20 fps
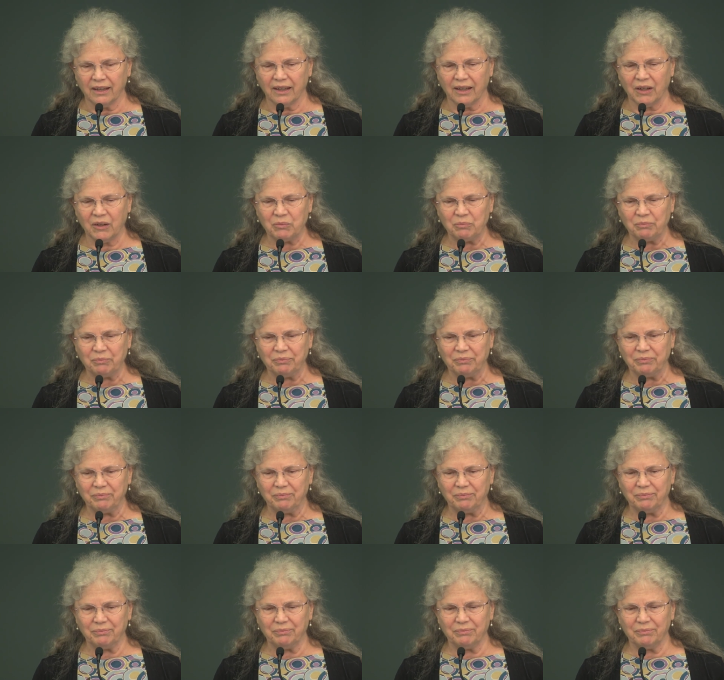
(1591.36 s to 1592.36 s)
Um,
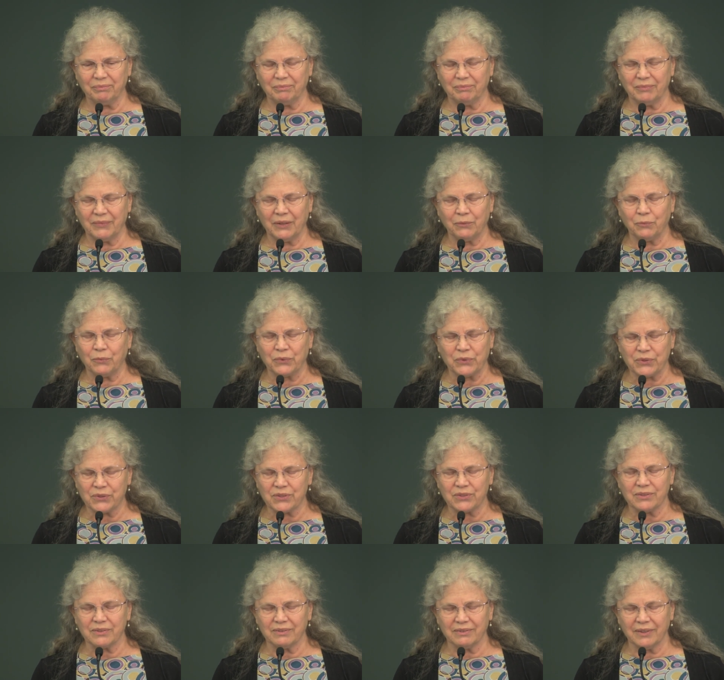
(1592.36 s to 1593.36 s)
it,
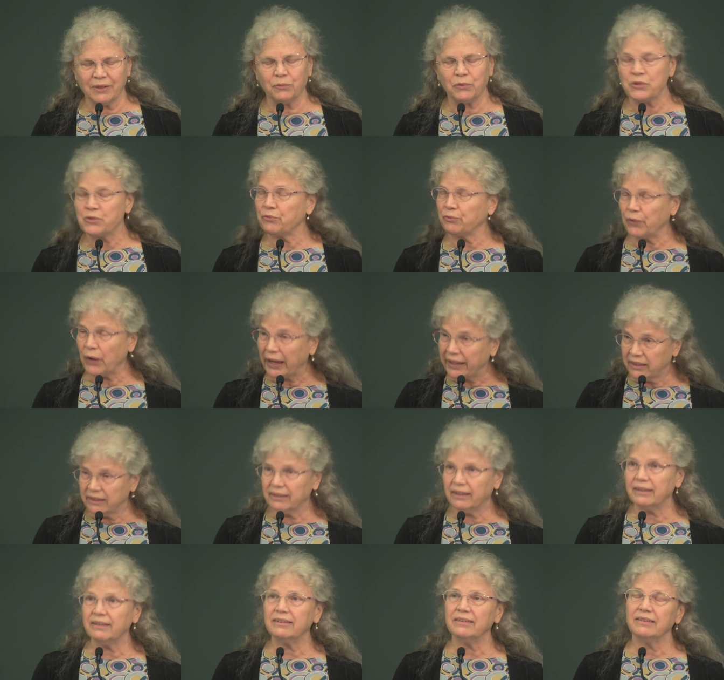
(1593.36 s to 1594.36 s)
was, it was
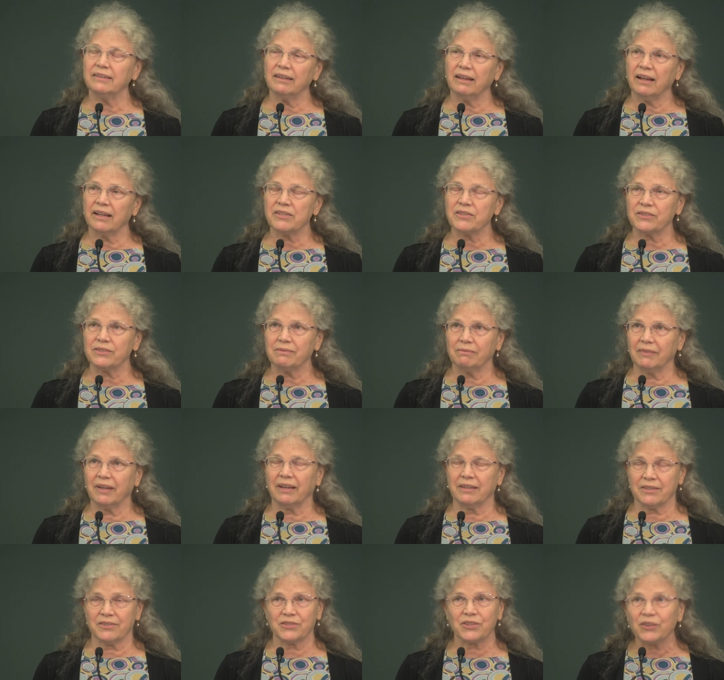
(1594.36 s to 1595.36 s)
frightening. I,
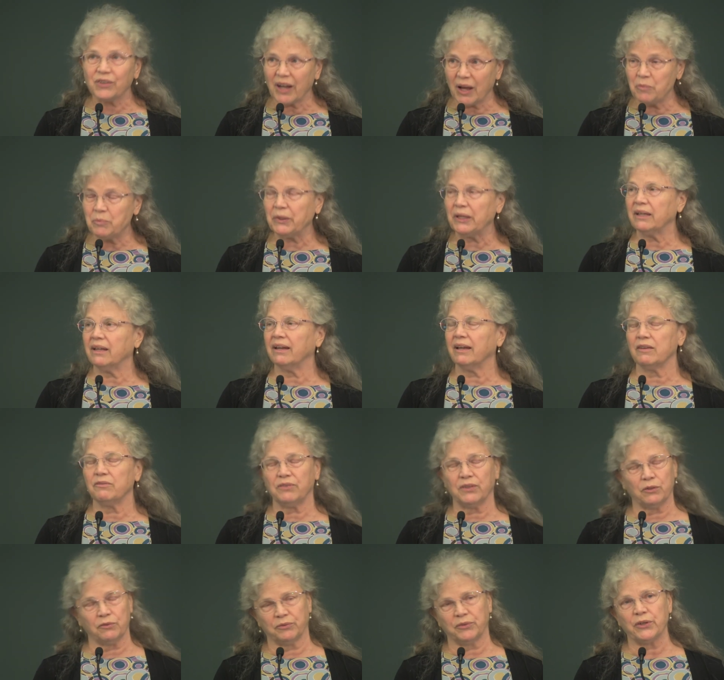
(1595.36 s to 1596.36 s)
I stood up again. I
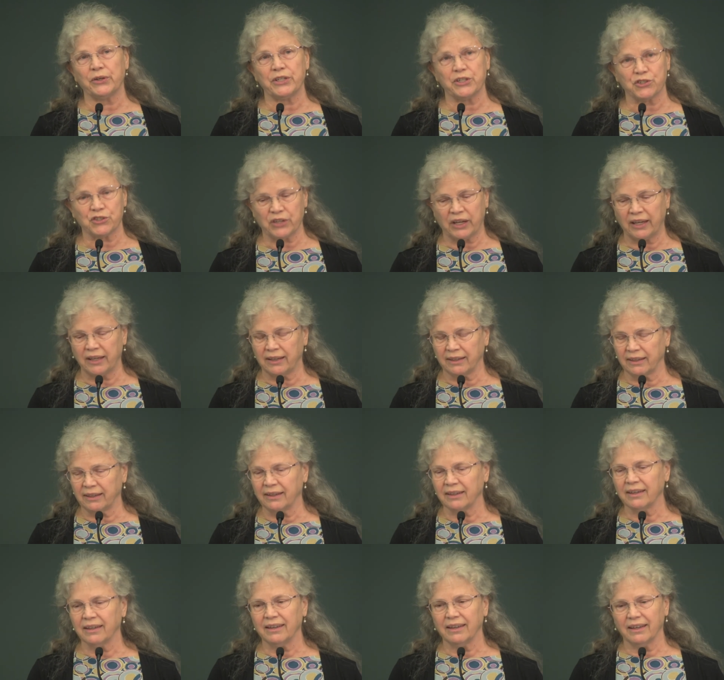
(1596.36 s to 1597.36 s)
felt very
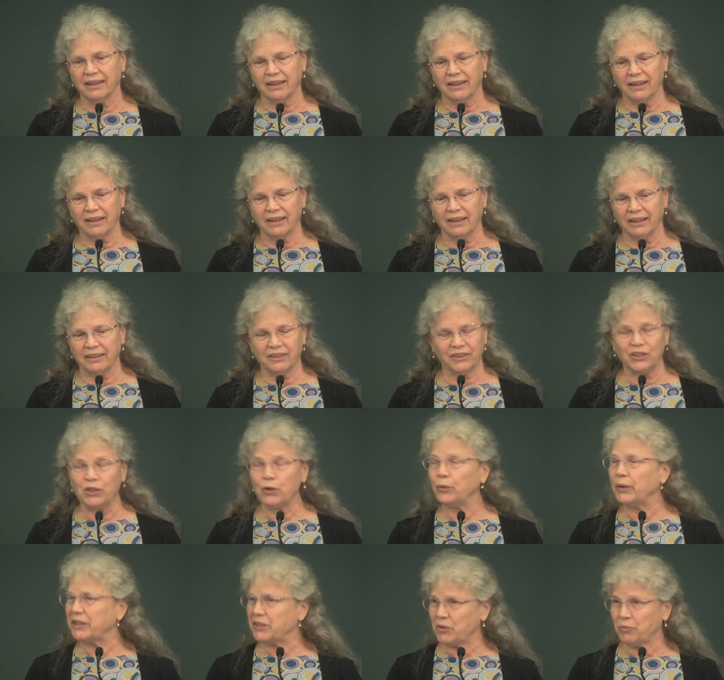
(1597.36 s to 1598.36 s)
shaky. I didn't
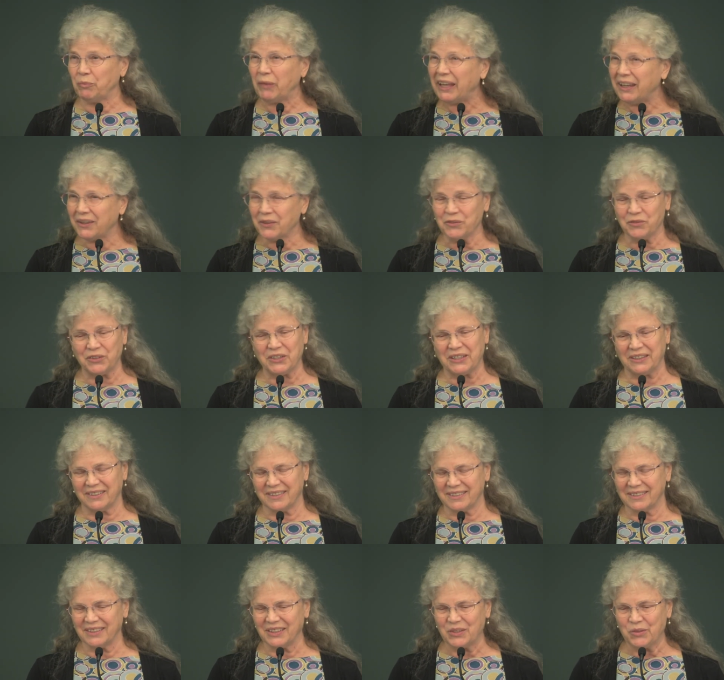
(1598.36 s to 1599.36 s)
know what to make of
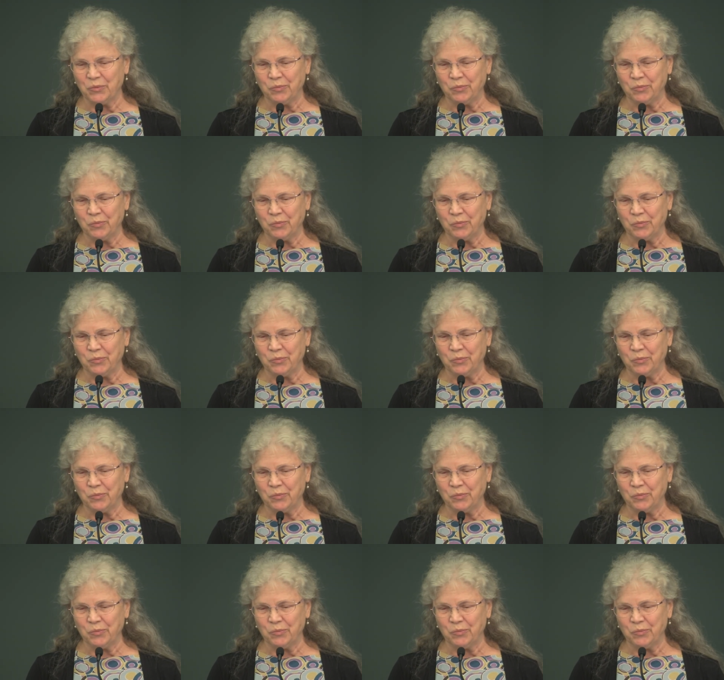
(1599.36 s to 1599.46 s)
it.